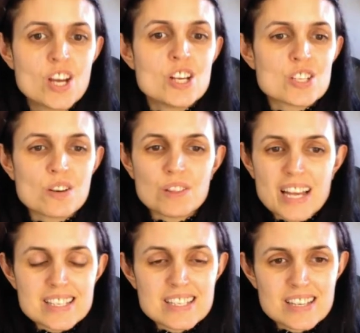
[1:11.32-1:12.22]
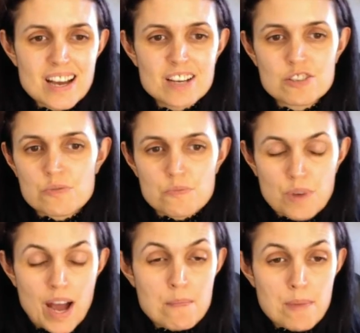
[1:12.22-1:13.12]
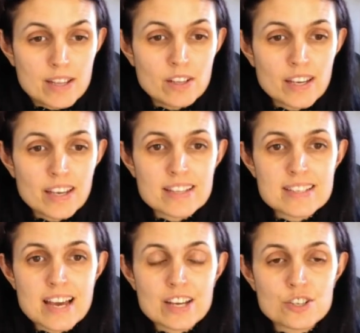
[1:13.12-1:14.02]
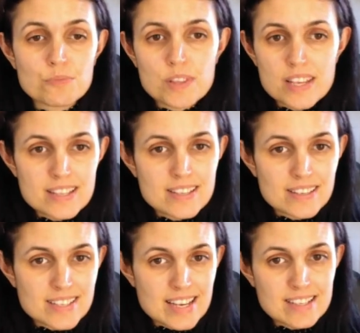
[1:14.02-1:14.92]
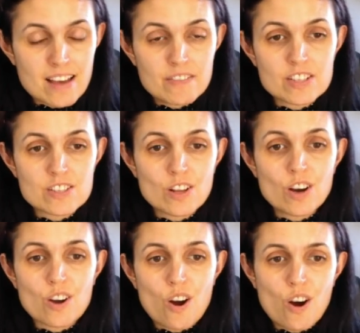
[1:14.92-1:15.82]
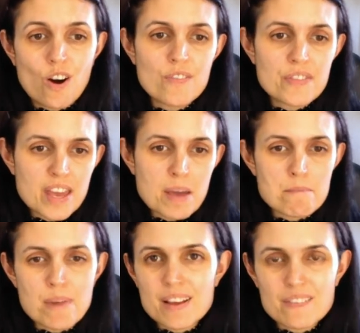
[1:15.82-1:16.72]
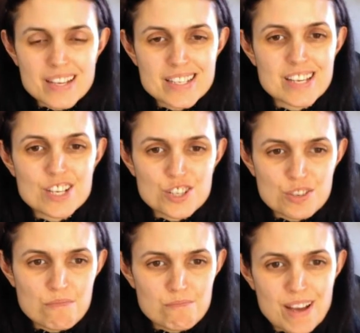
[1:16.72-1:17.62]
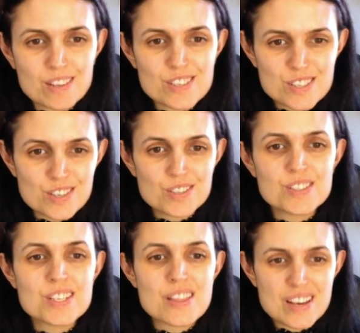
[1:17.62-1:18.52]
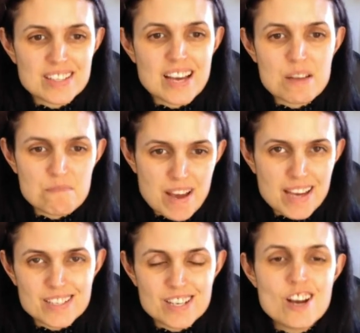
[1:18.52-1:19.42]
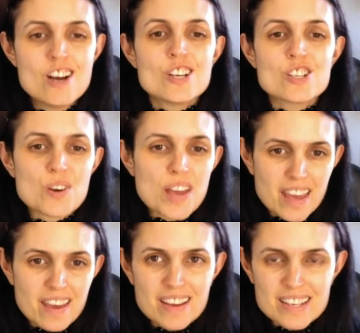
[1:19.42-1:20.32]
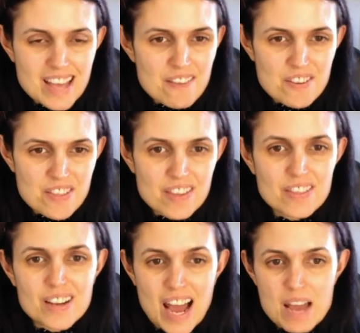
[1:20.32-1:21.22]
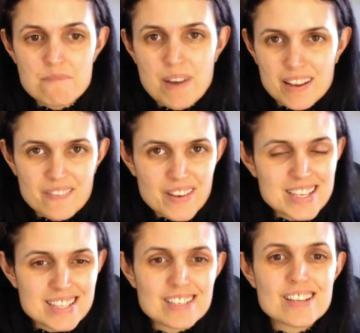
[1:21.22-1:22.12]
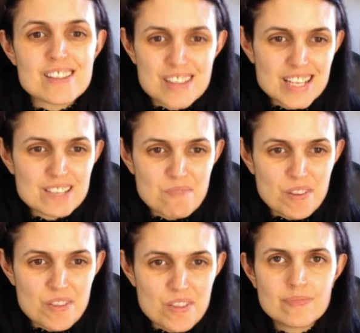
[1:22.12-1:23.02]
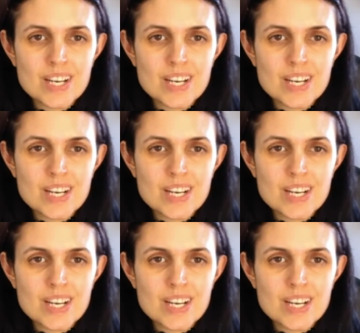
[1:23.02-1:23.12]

So let's start by looking at the section within the success evidence log of the manifestation milestones that I met. So here is everything that I manifested this month.